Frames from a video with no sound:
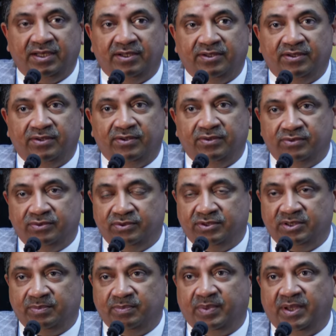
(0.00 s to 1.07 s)
a huge
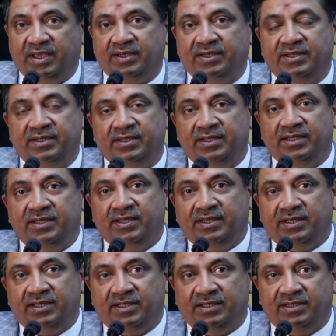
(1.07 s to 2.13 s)
impact
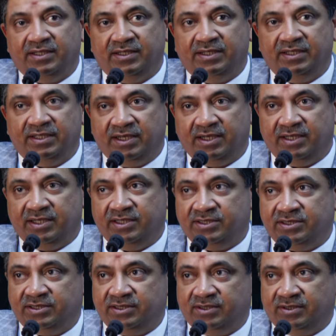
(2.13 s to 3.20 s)
in the
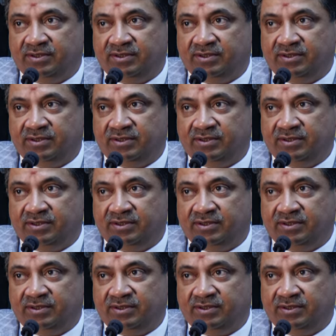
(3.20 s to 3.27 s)
degradation